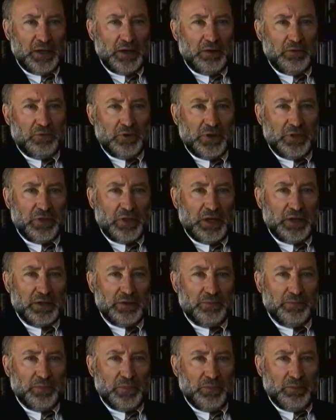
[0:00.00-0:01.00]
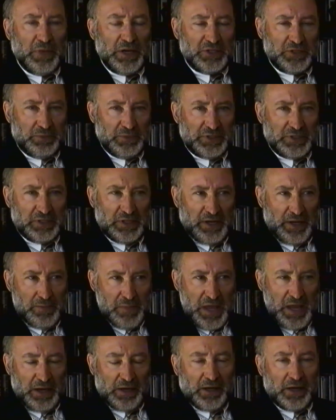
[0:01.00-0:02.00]
with measurements that I
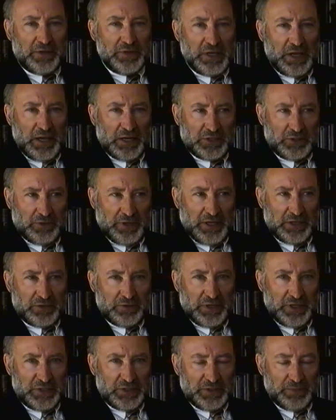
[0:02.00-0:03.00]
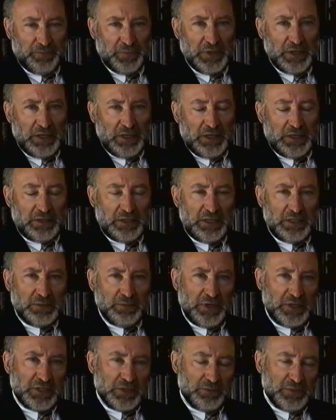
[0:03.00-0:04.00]
made on the actual X-rays. And these
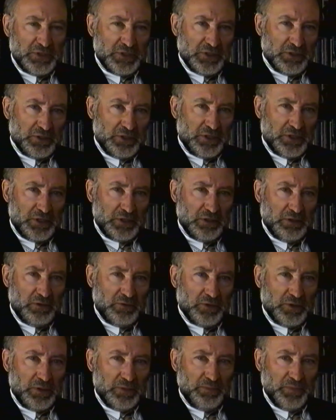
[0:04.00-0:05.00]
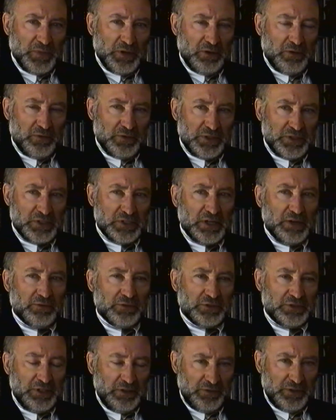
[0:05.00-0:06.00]
measurements occurred over
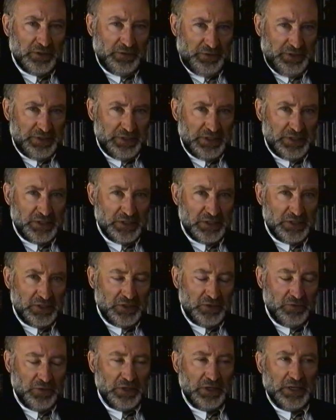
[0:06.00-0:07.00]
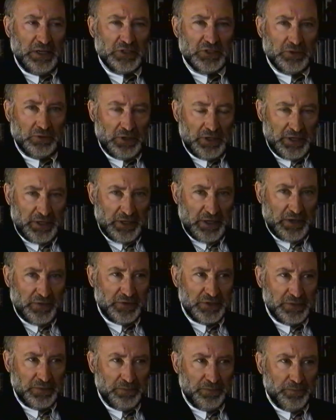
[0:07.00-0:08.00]
several different visits to the National
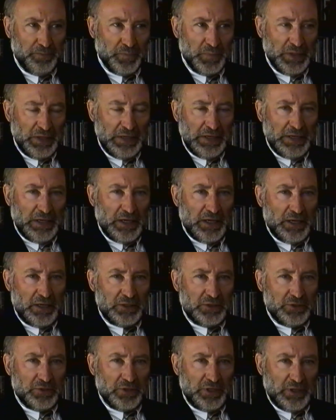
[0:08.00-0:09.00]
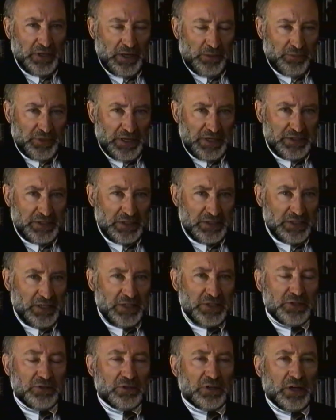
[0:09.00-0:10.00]
Archives. And during that process, I
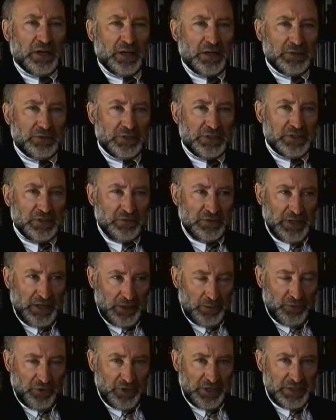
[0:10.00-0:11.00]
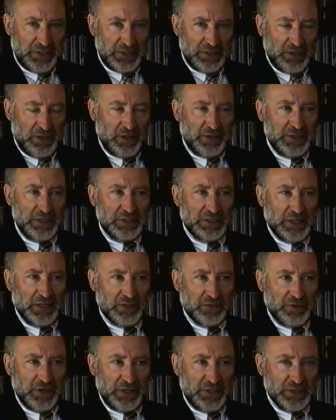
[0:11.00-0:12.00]
took hundreds of data points on these
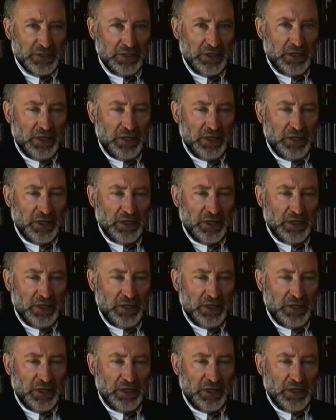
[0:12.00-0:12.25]
X-rays,